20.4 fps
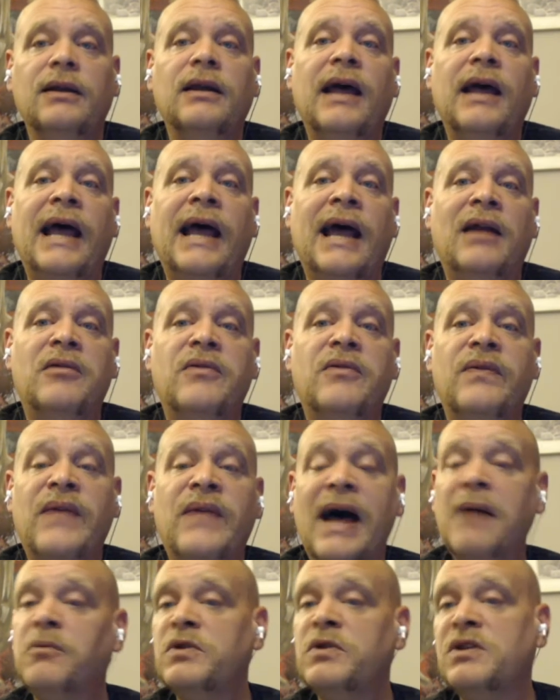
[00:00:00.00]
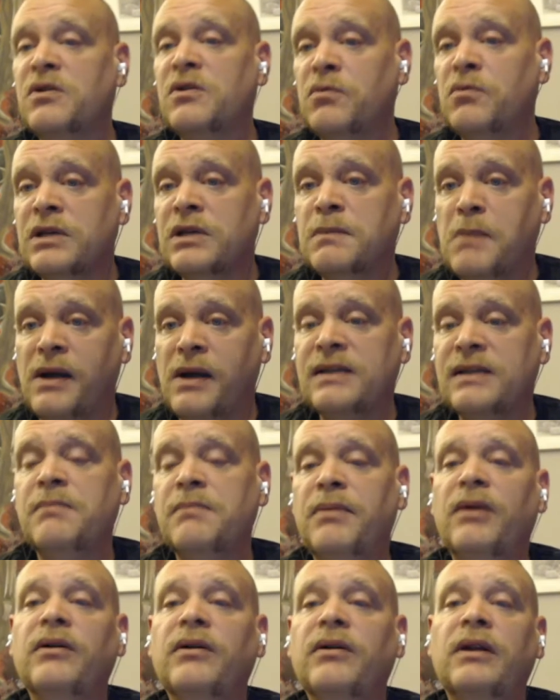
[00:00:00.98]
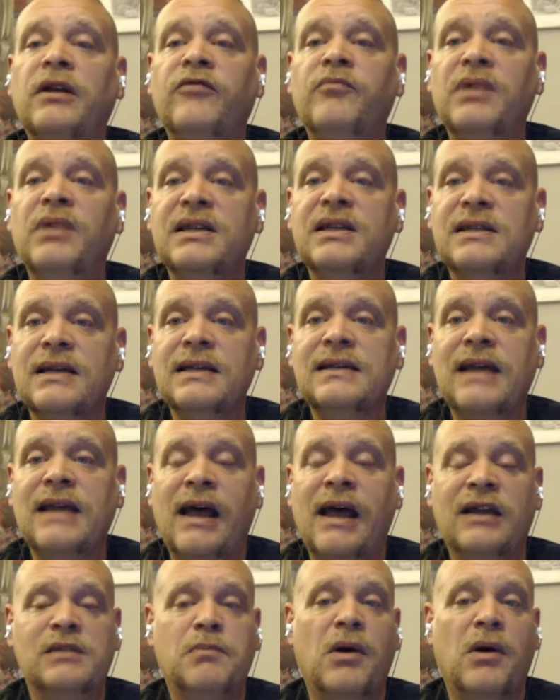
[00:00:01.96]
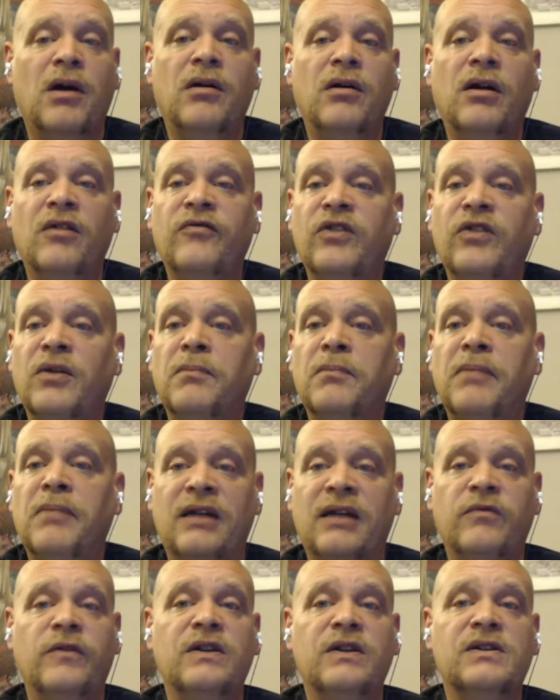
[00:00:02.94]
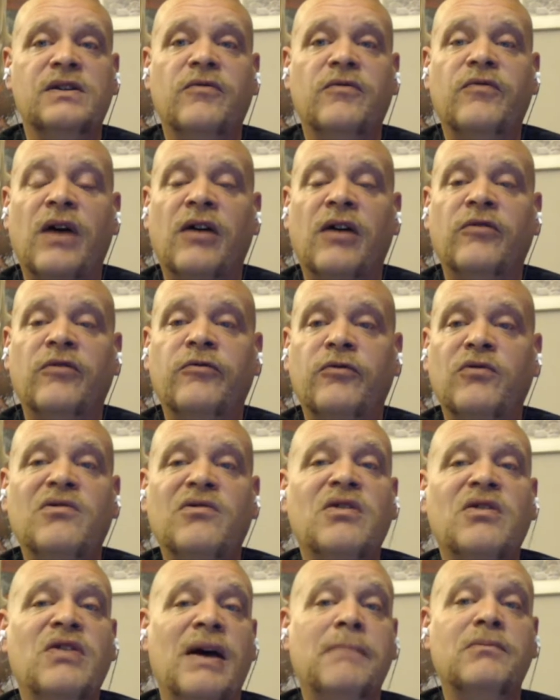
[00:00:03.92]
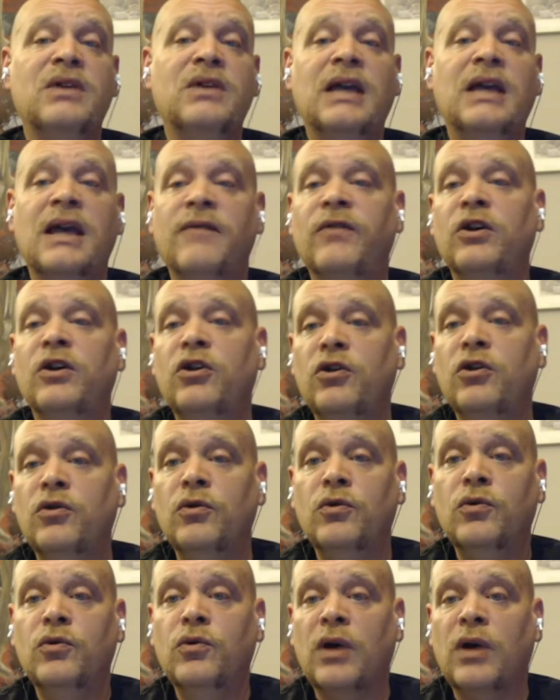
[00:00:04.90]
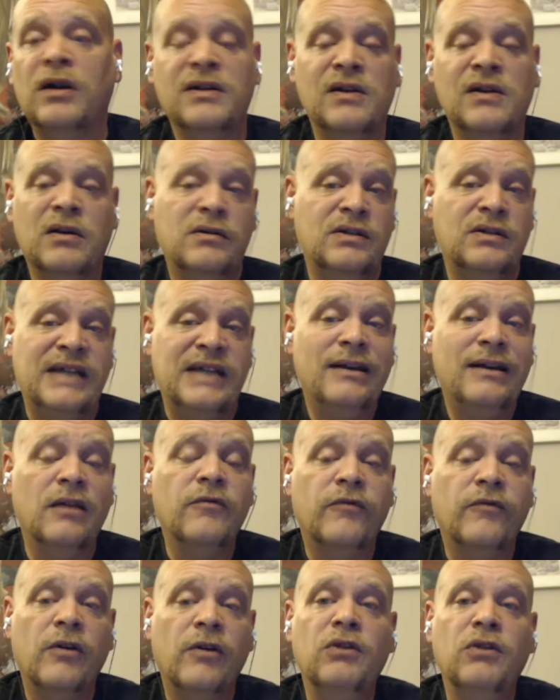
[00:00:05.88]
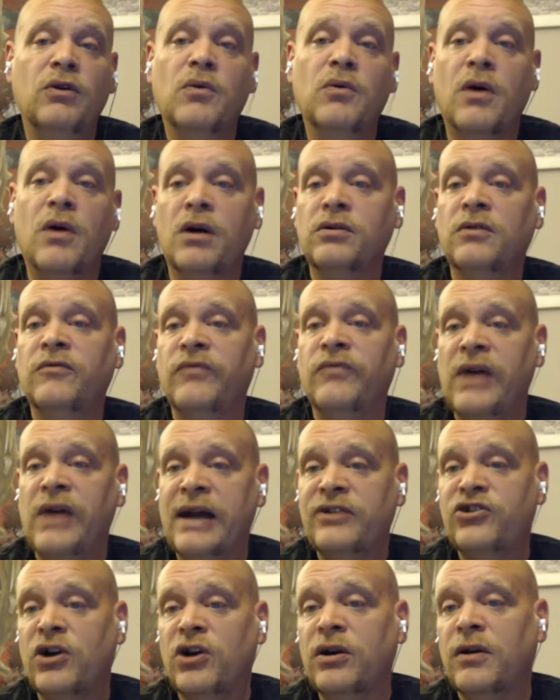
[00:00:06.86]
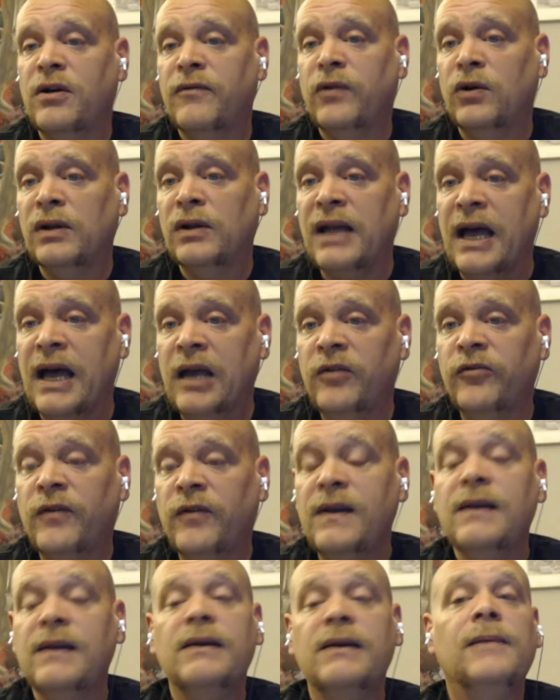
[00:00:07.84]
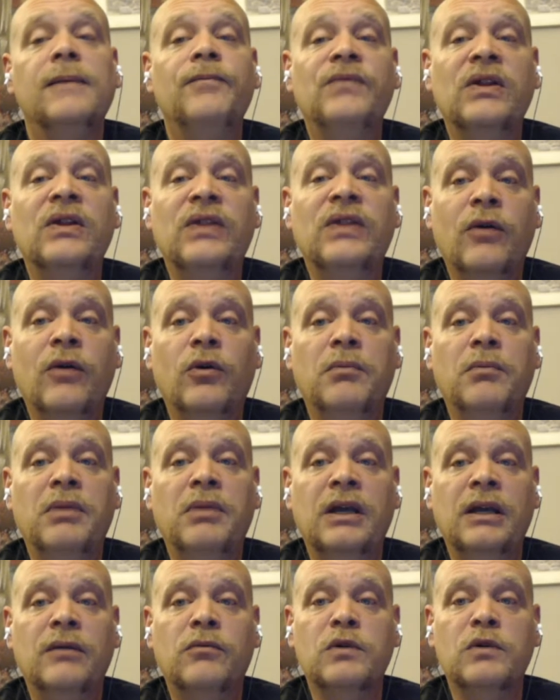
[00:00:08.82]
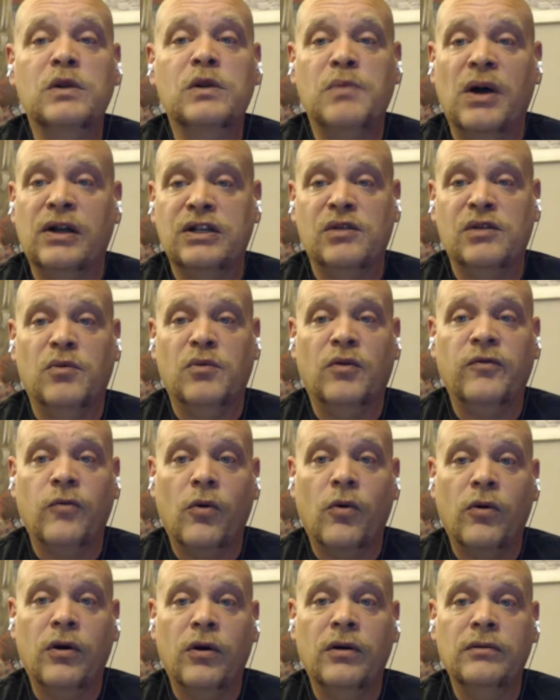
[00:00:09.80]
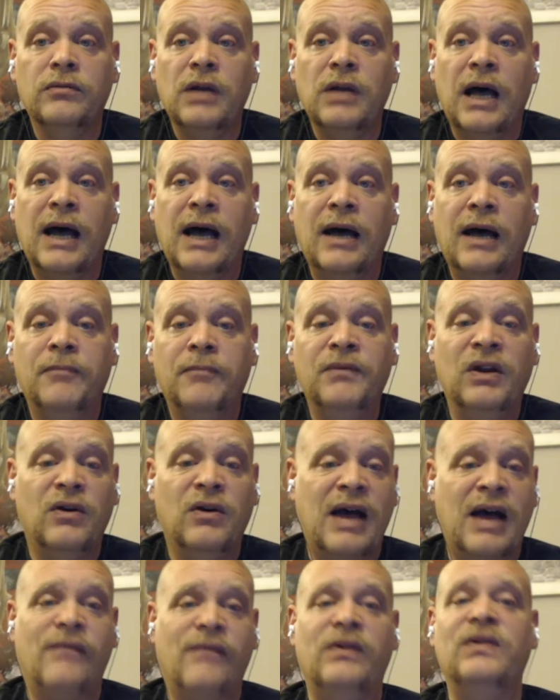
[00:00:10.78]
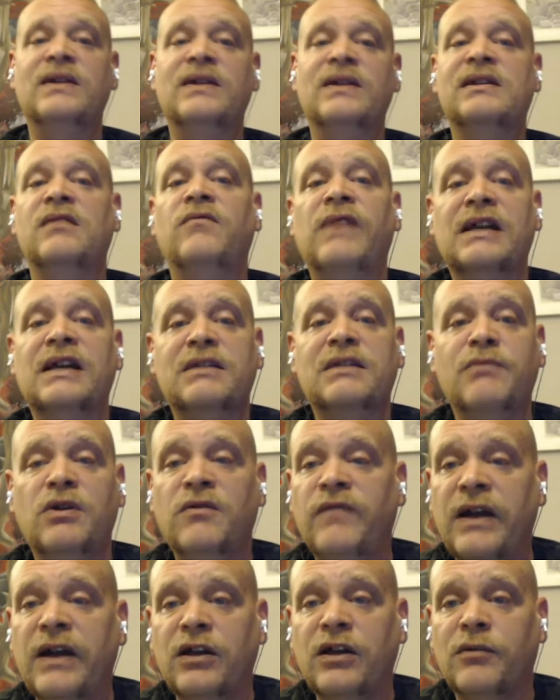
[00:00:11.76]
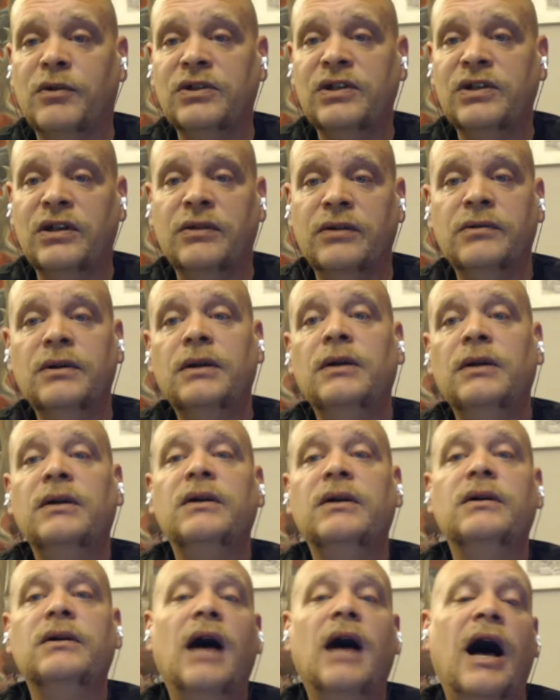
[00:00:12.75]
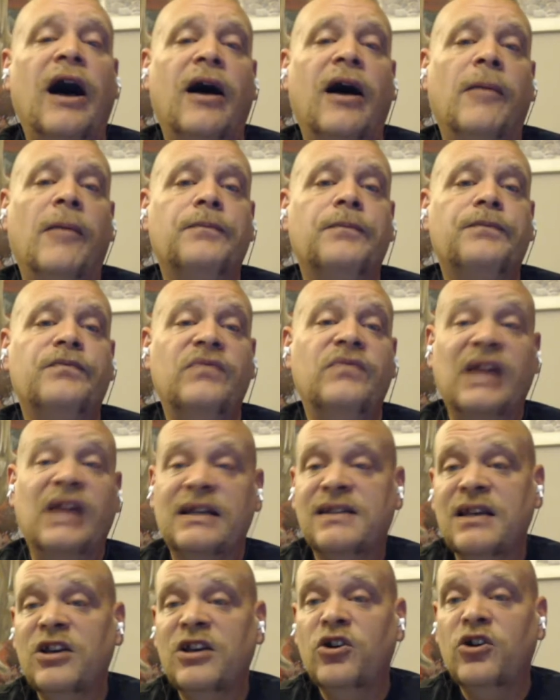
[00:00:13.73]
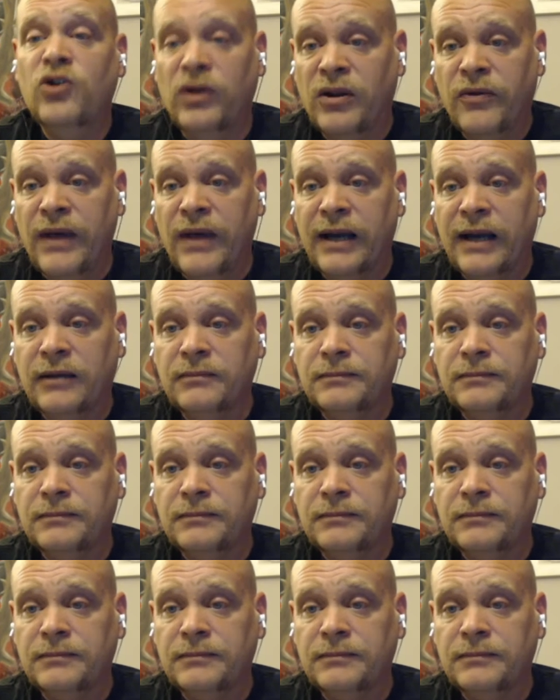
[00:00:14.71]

And that was the responsibility of business as part of the benefits of them giving you or taking from you all of that chunk of your life, that they would be responsible for, having this investment available to you. That's a good thing.